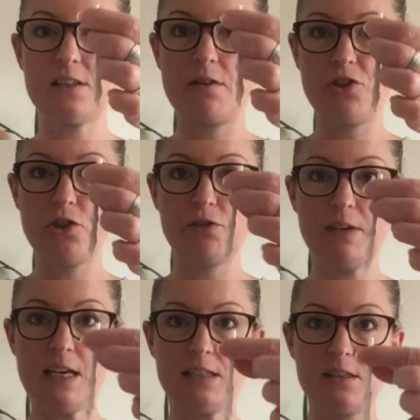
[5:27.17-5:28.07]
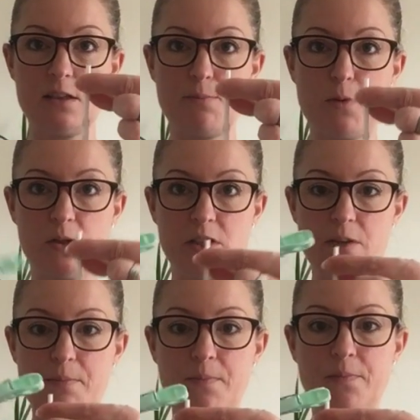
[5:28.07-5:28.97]
so the sugary end's at the
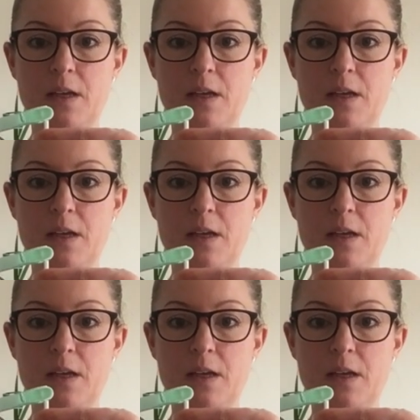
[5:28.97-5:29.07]
bottom.